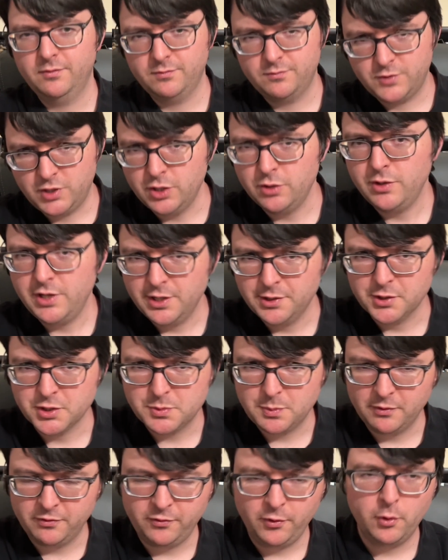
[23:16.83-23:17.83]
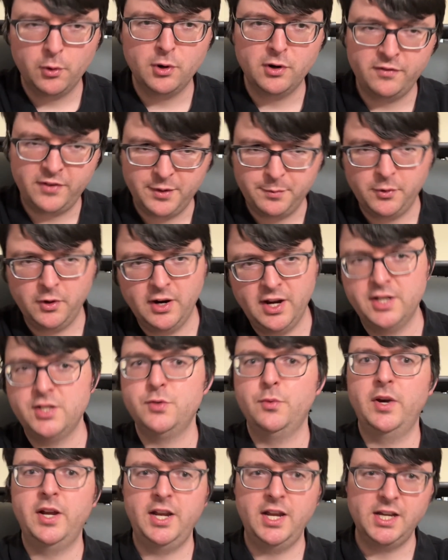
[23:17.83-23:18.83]
2 years before of him
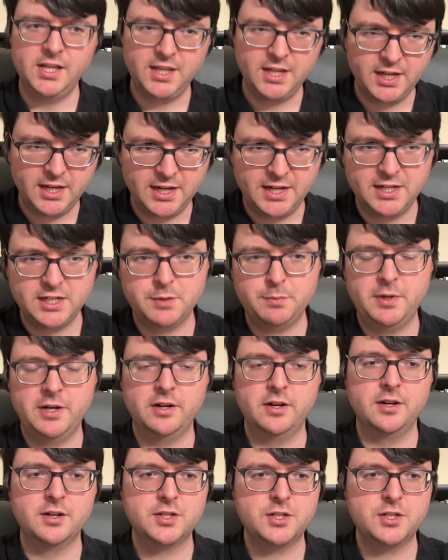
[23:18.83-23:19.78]
graduating and then getting to Paris.